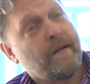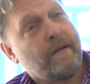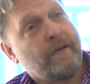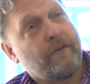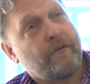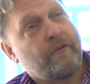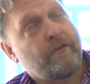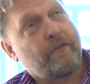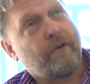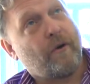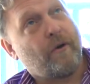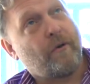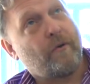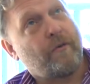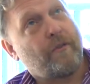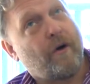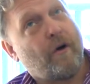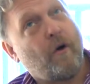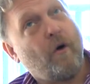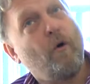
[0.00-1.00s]
So
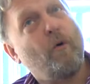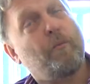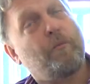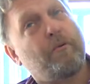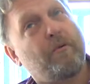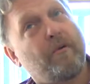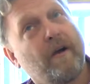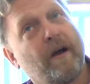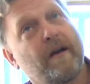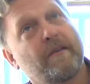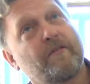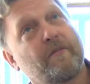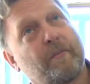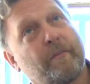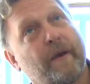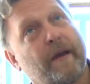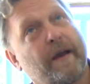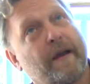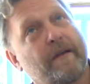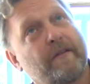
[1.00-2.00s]
the whole
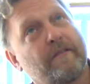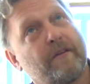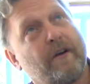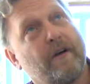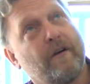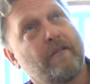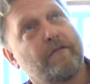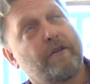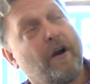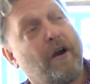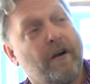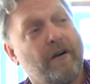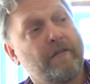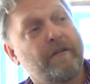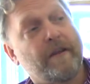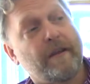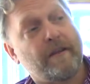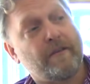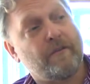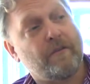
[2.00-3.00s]
prospect of
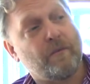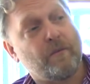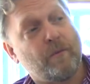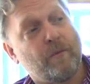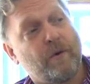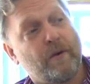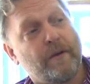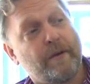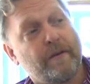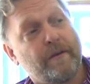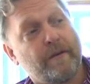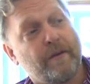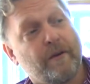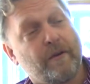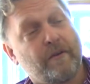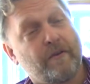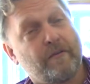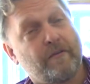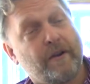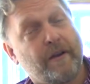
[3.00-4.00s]
carving into wood, you
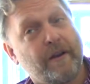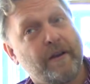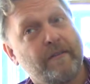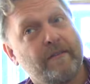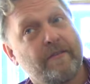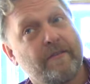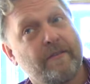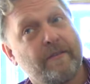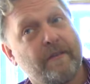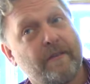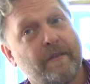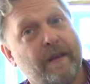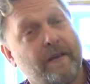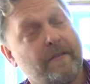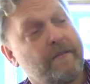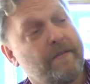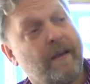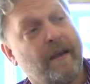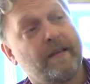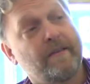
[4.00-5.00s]
know, is very in
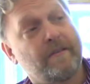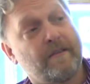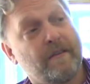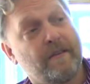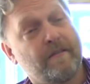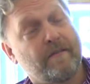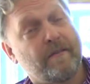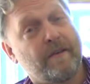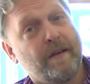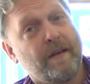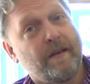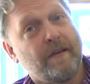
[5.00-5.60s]
intensive.